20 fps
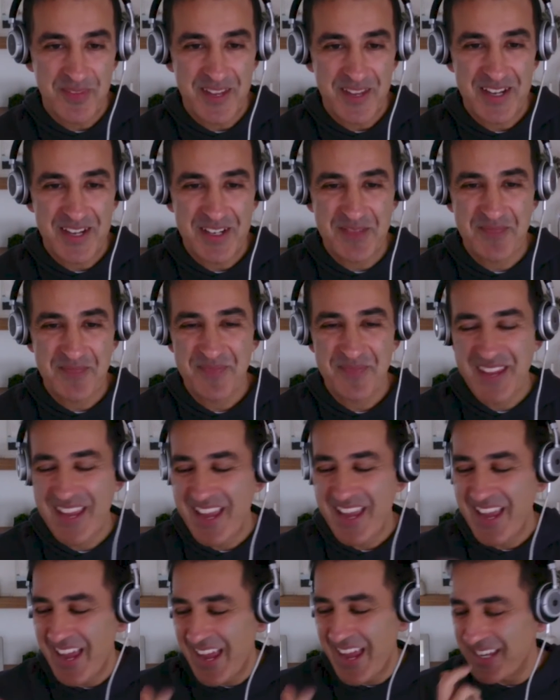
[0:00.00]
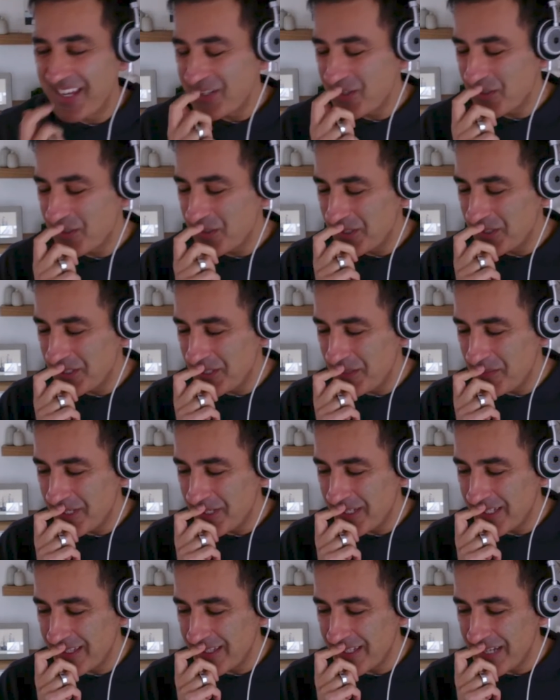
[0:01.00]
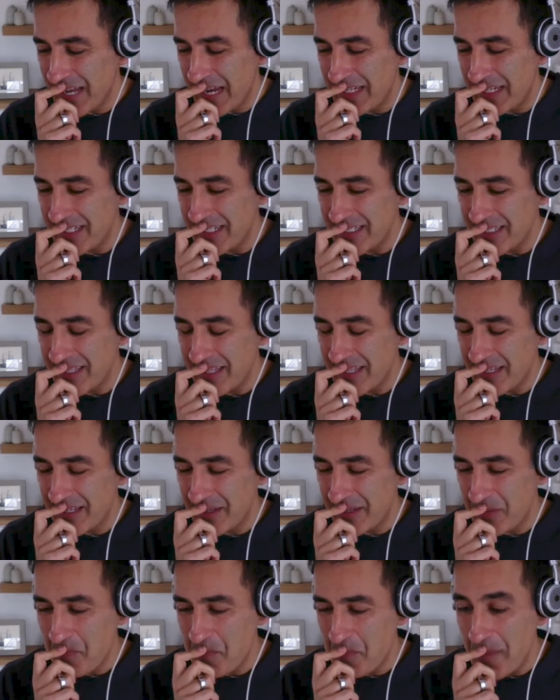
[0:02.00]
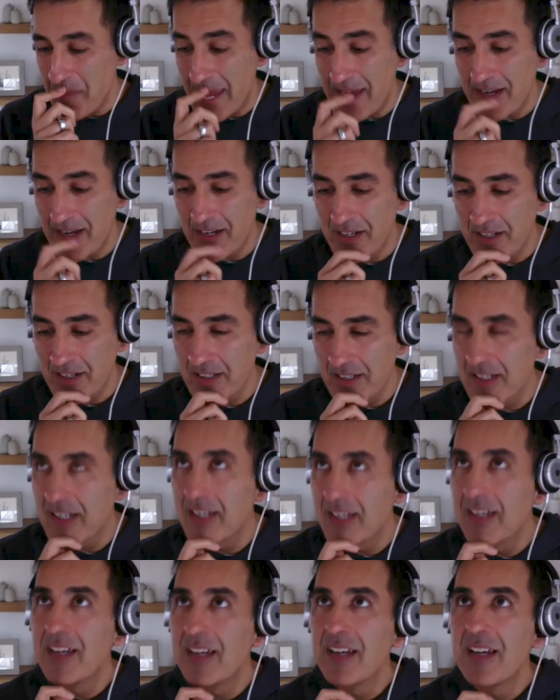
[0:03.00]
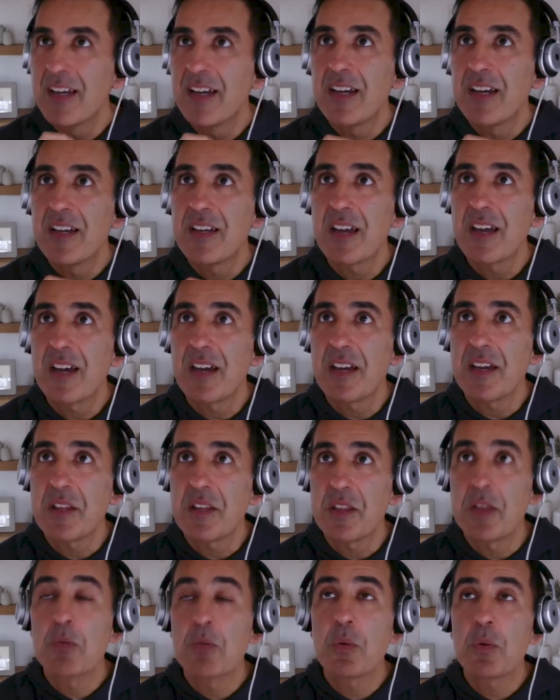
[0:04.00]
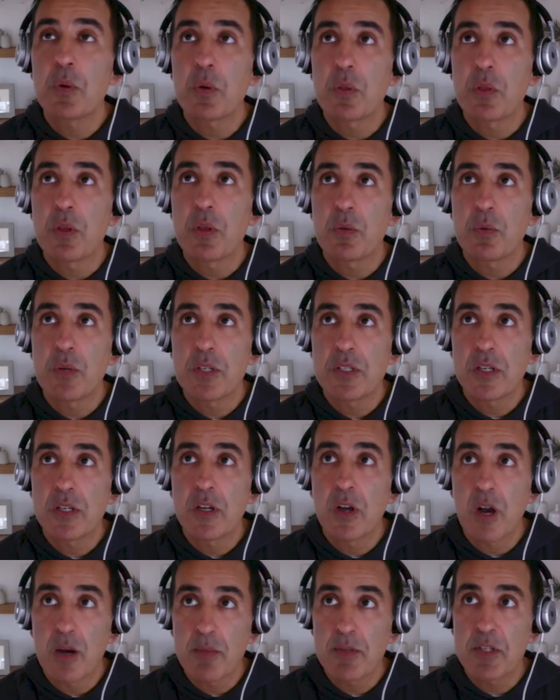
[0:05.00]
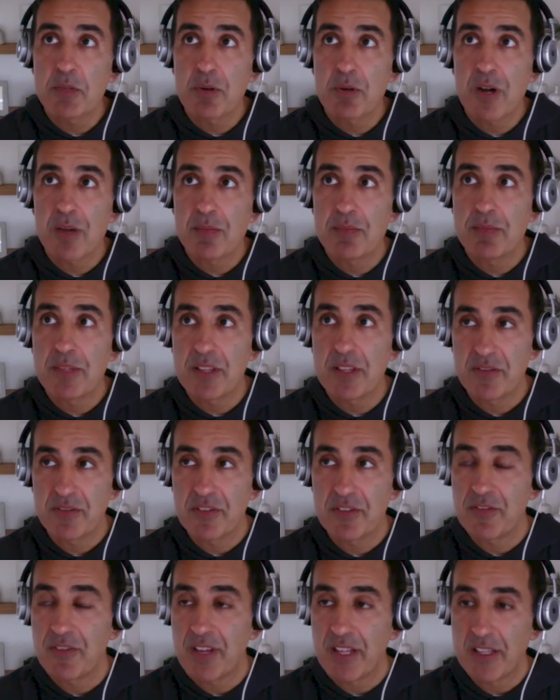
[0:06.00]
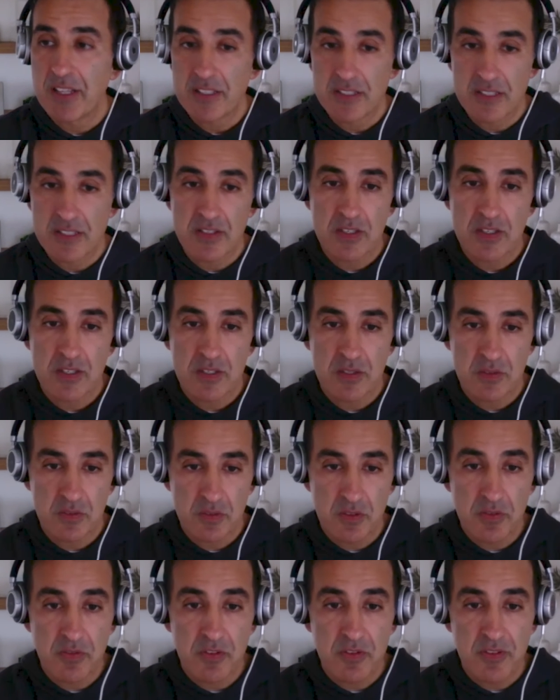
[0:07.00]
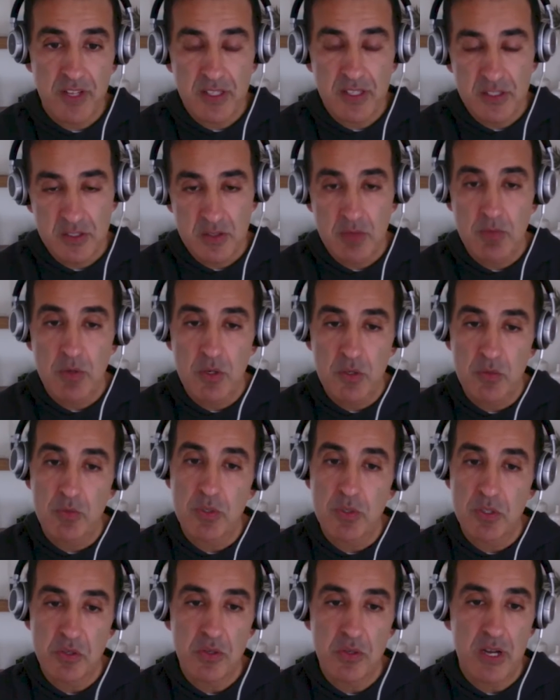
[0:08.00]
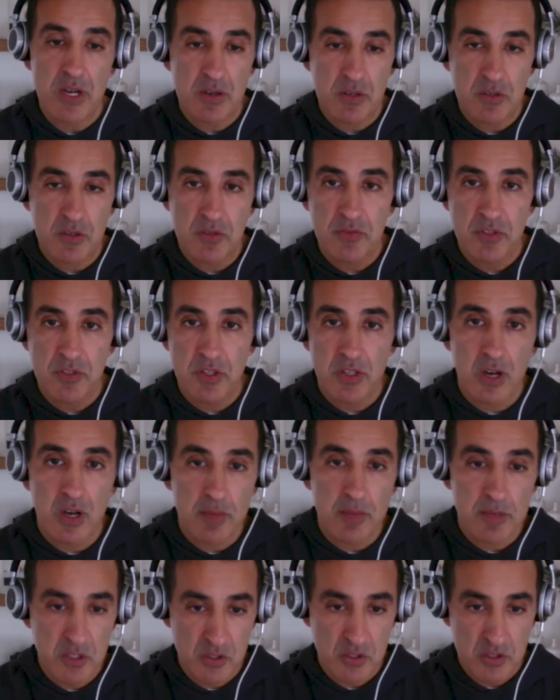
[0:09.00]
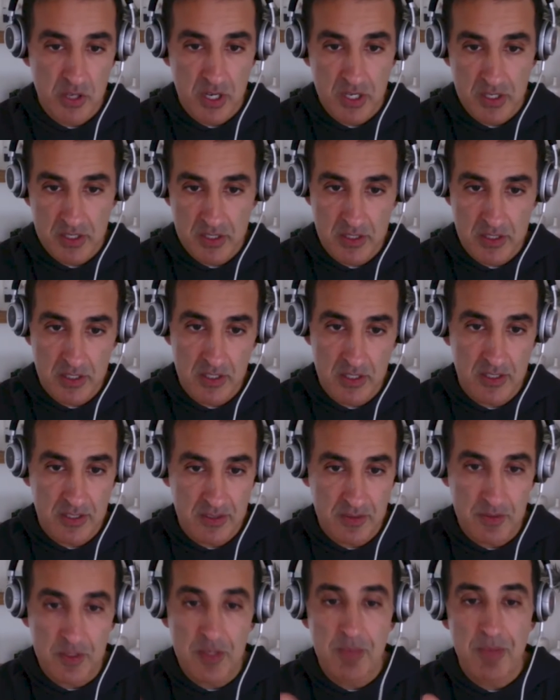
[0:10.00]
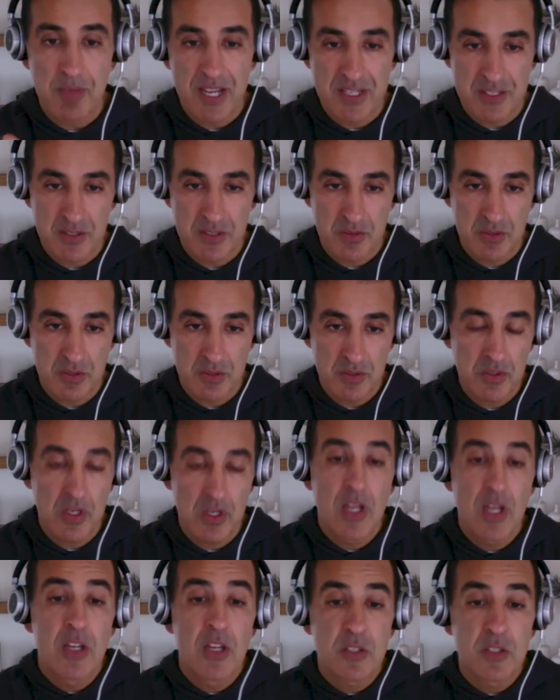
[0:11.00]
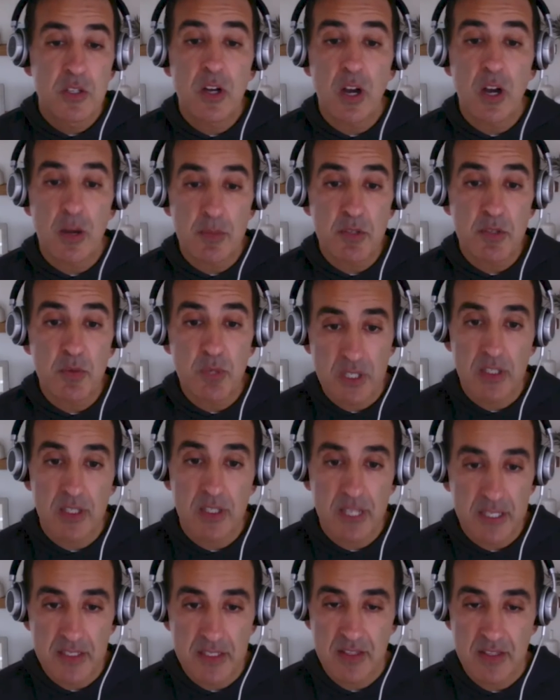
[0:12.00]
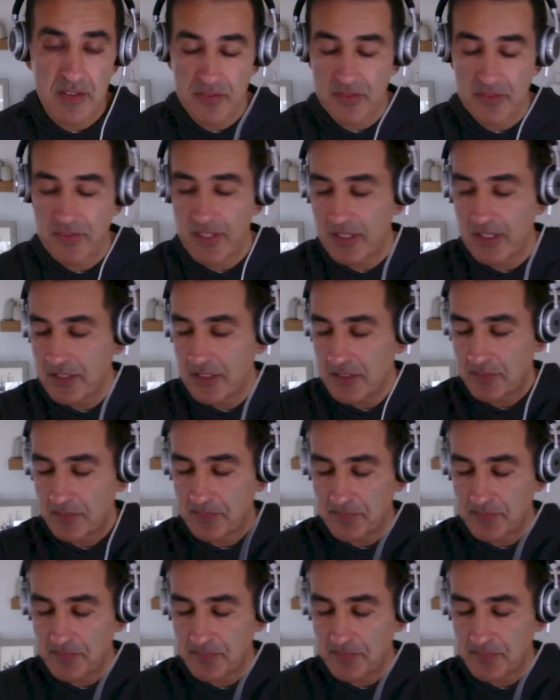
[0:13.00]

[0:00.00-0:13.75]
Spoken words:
And so Curitiba in the 90s, the mayor, there was a garbage problem in the favelas. The favelas, the roads were too narrow for the garbage trucks to pass through. So garbage would collect in the favelas.